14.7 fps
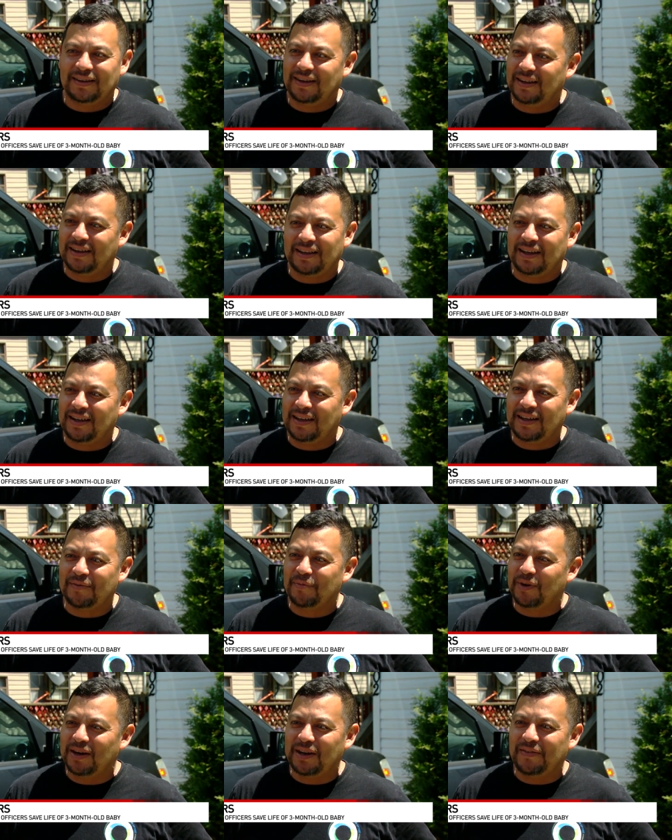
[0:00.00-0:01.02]
I, I
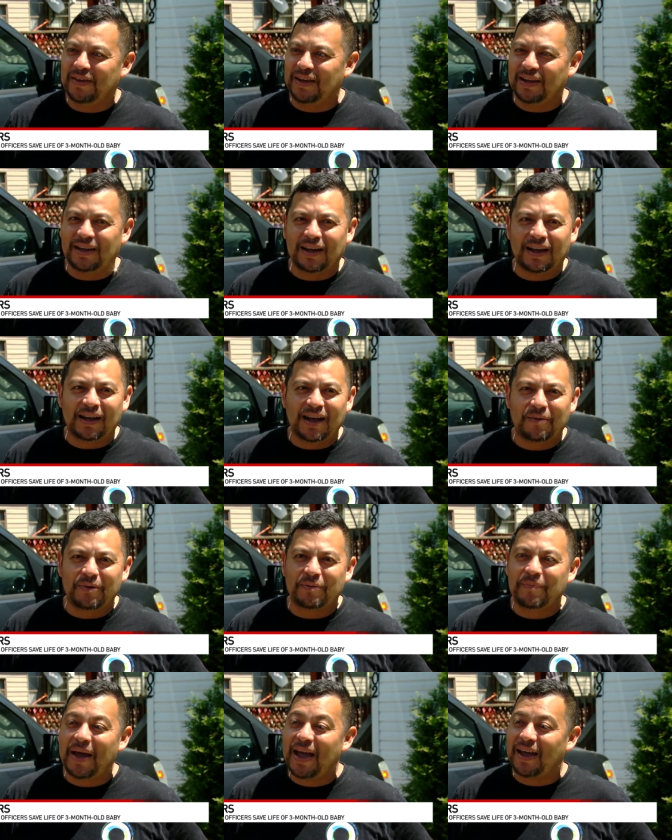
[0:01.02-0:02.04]
can't believe I, I have
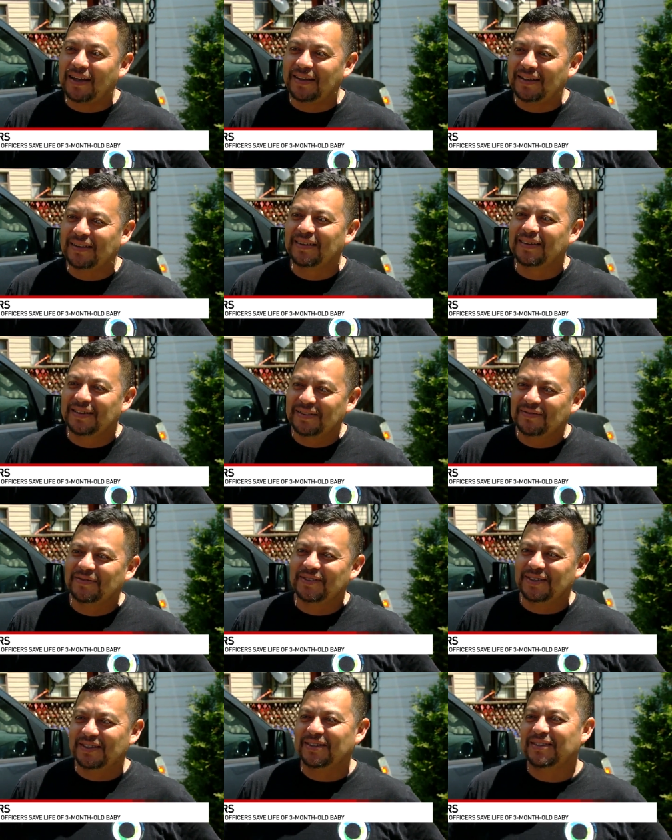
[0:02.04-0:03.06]
it back
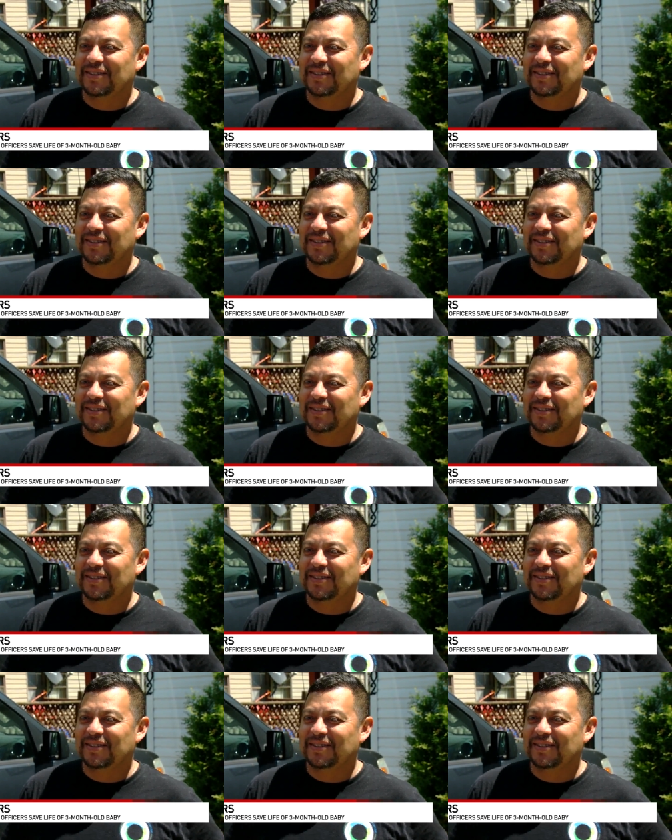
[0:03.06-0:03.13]
incredibly